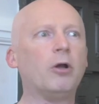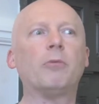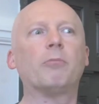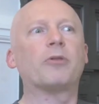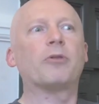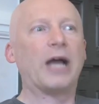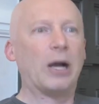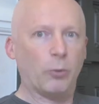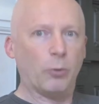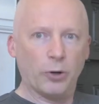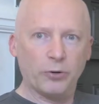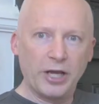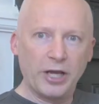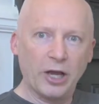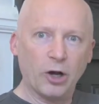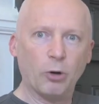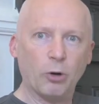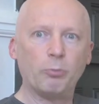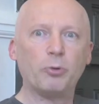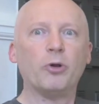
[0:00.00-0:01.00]
but that won't
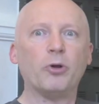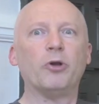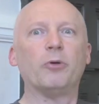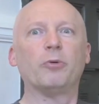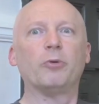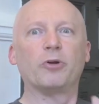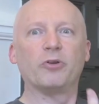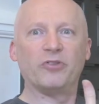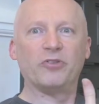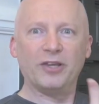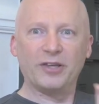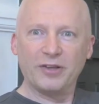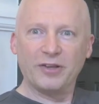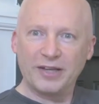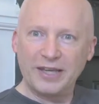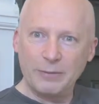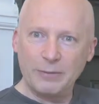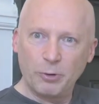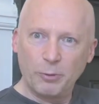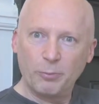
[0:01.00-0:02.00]
help because he can
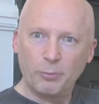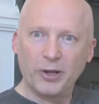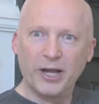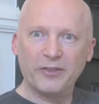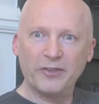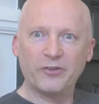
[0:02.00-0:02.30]
keep on playing the